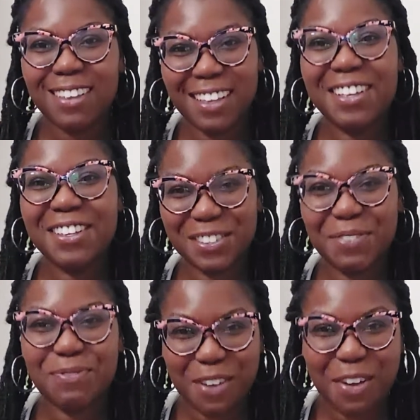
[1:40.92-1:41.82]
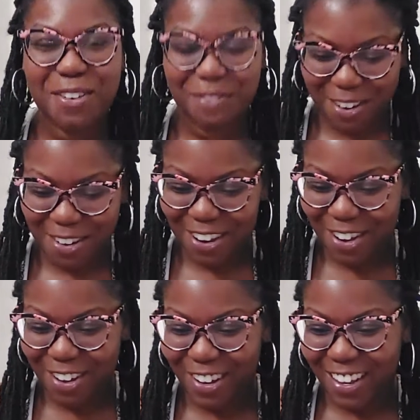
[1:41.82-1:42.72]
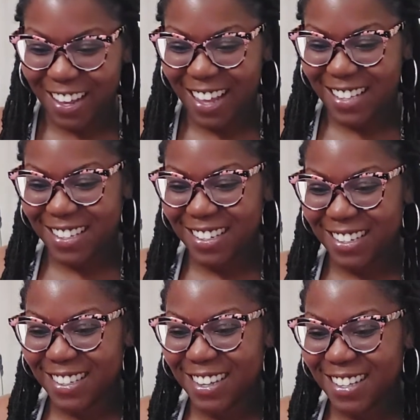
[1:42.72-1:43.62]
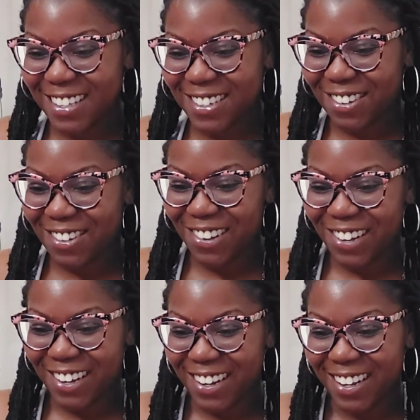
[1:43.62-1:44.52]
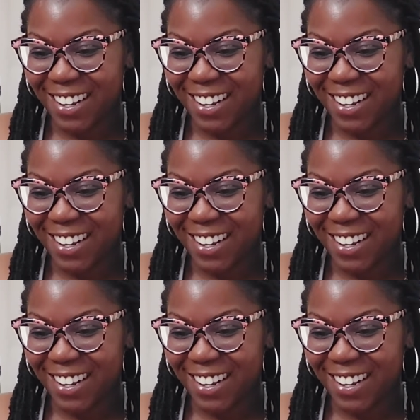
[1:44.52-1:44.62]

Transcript: That's very, very good, Cancers. That's good.